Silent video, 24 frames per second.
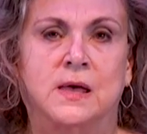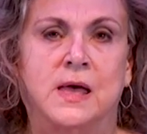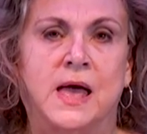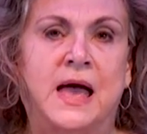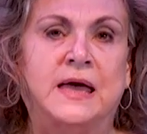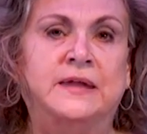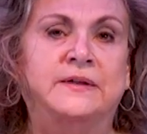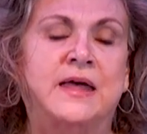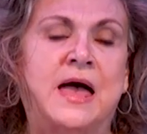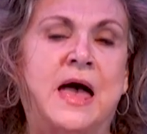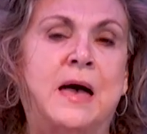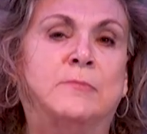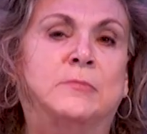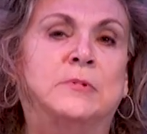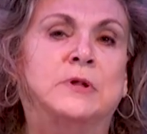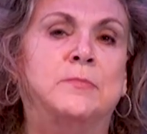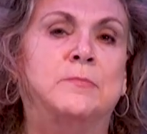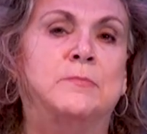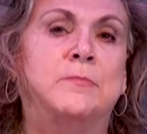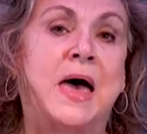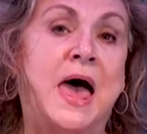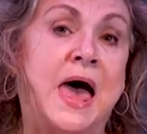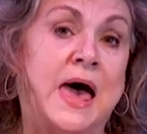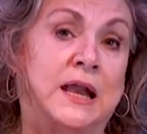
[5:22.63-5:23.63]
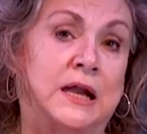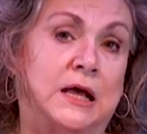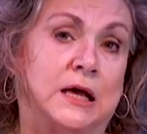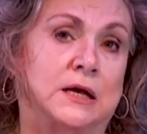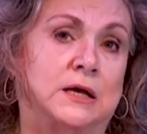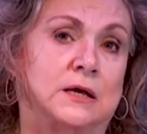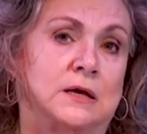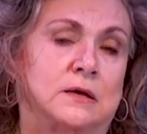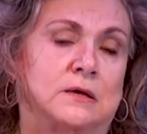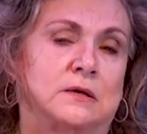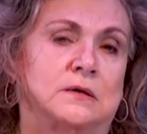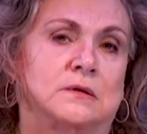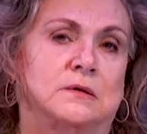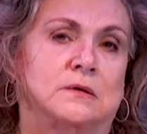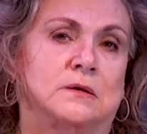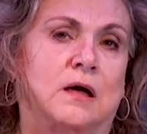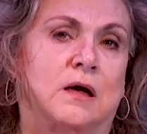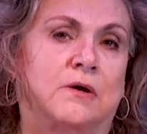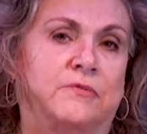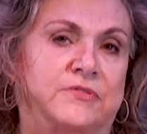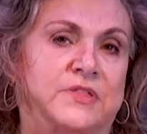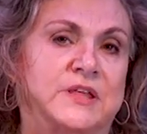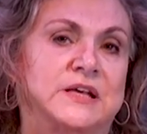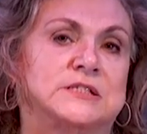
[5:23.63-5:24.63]
And emblematic
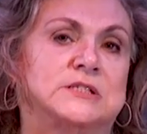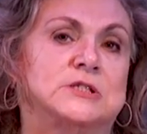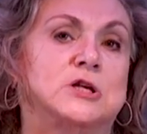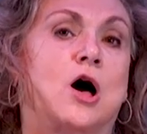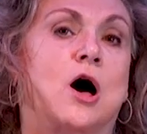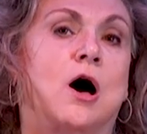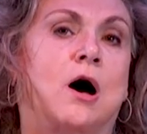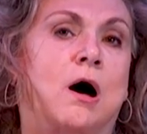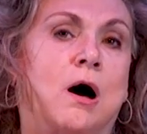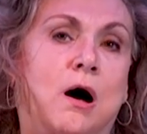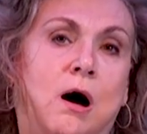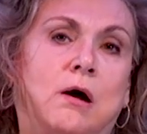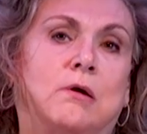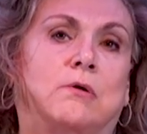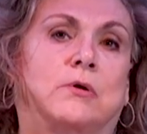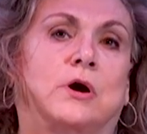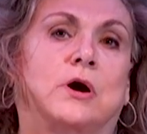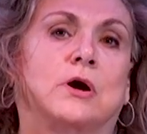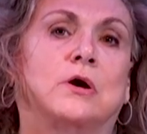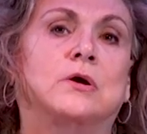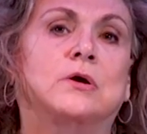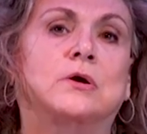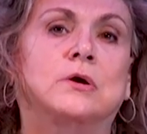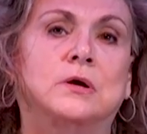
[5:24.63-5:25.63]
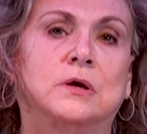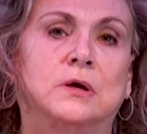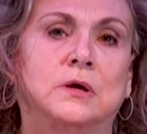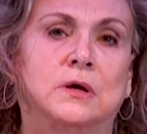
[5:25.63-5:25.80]
of this horror